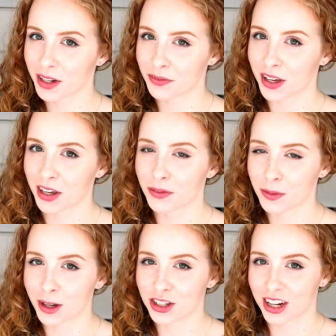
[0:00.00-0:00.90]
everyone, thank you for
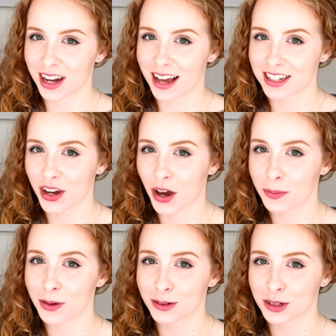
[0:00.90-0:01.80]
watching and I
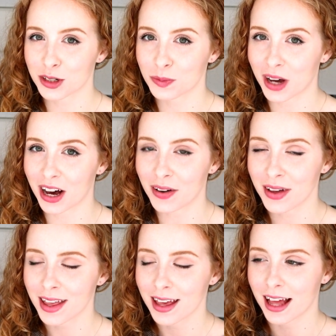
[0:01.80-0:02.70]
hope you're all doing
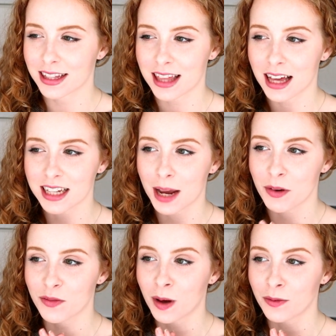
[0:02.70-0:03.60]
well. It's that time
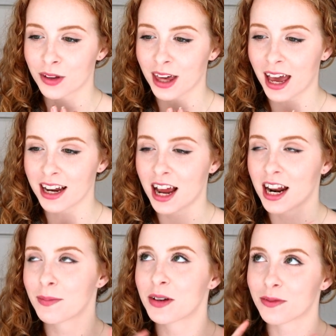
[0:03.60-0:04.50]
of month again and
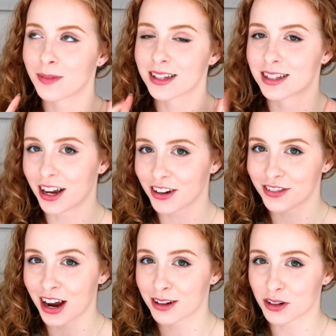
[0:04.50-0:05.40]
I'm in for my second
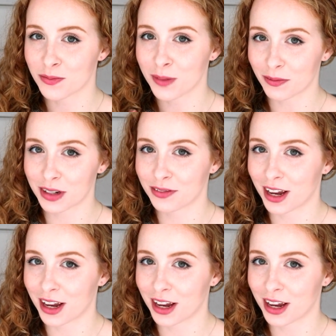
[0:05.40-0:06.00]
round of monthly